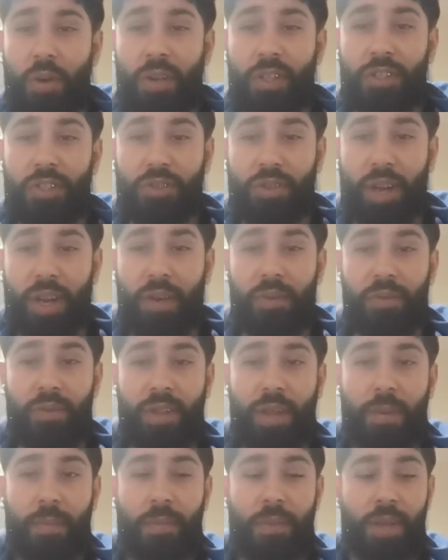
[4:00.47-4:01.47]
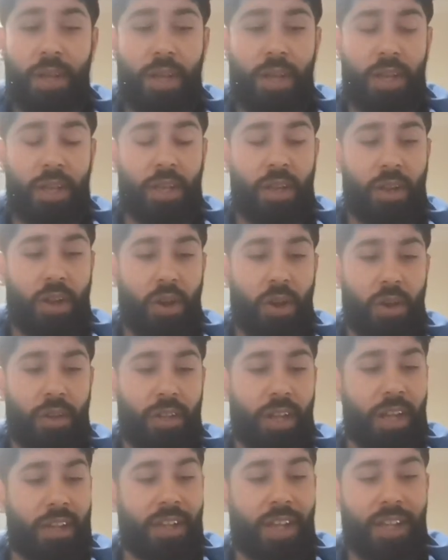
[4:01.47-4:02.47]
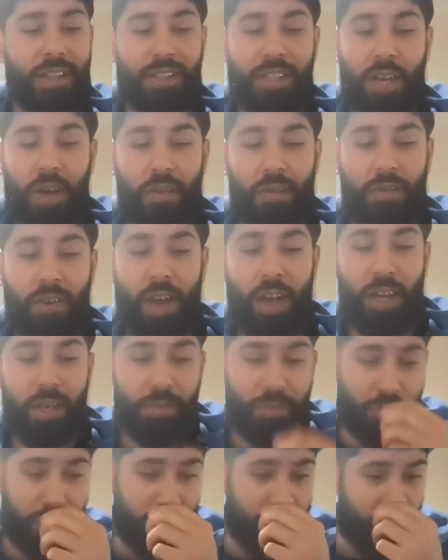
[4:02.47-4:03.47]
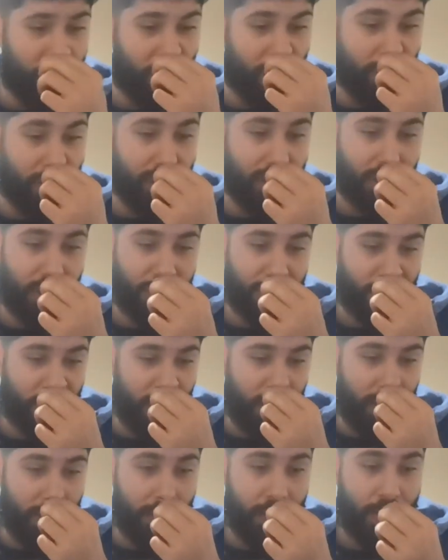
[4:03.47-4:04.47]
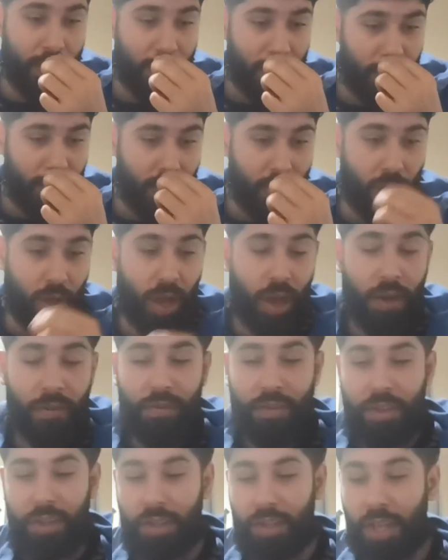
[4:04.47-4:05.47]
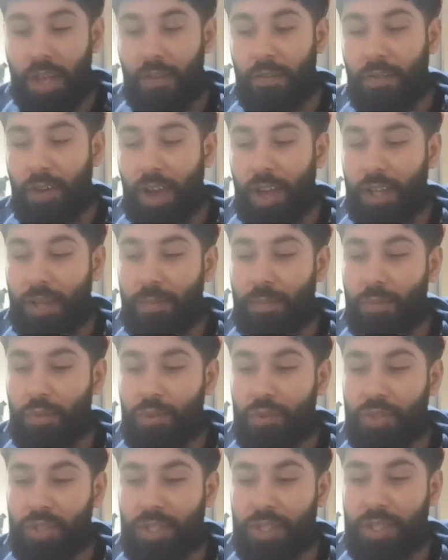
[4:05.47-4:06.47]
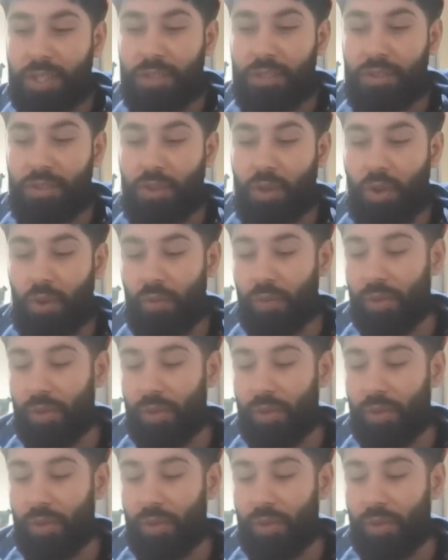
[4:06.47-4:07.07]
and trade with them. You know, and that's how Feigenbutz will win this fight. You know, other than that, Feigenbutz is not